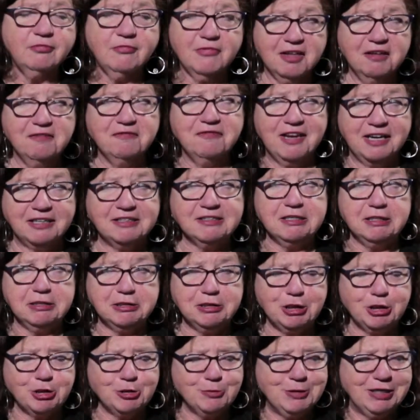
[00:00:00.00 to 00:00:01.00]
In fact,
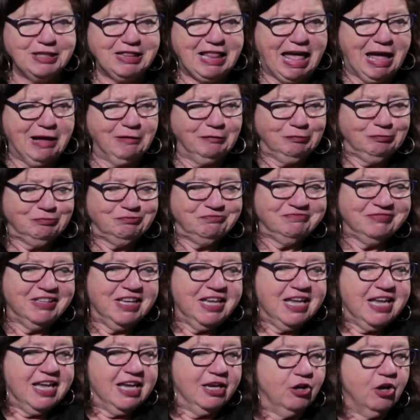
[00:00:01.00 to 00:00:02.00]
it does mean that.
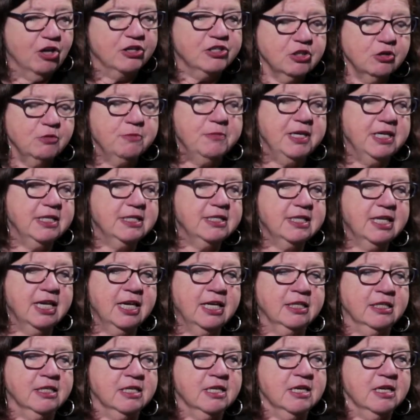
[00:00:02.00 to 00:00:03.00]
It also means
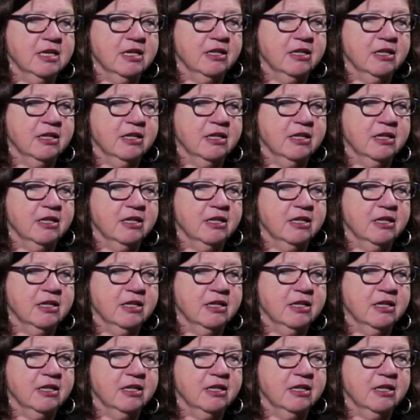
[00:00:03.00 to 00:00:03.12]
that